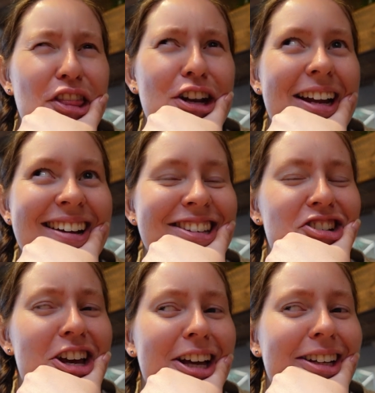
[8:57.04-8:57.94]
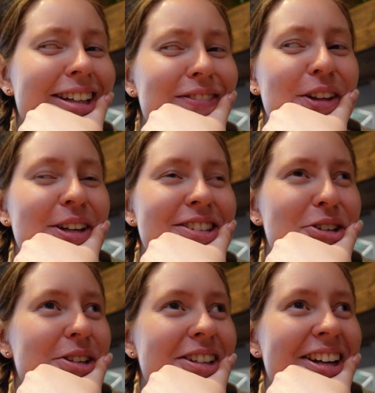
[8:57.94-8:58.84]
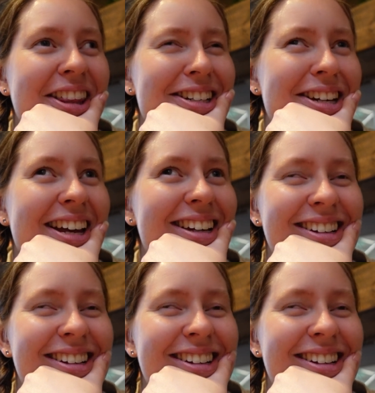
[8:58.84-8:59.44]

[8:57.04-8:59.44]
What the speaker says: The next day, even though it's not another day.